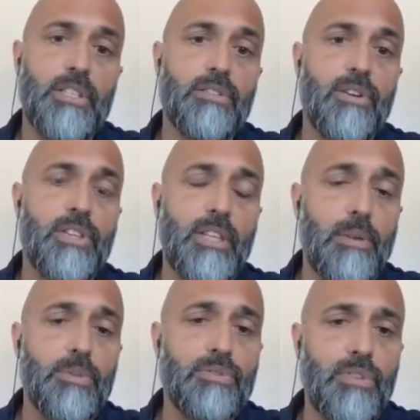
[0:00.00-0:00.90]
So I think that
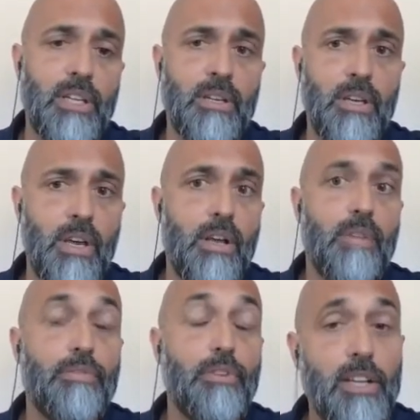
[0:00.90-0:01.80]
was really
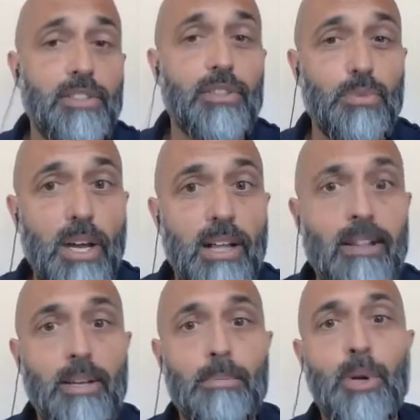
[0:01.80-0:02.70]
for us as
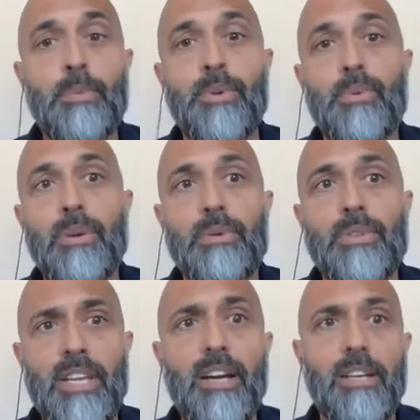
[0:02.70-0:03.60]
well, a moment where we said,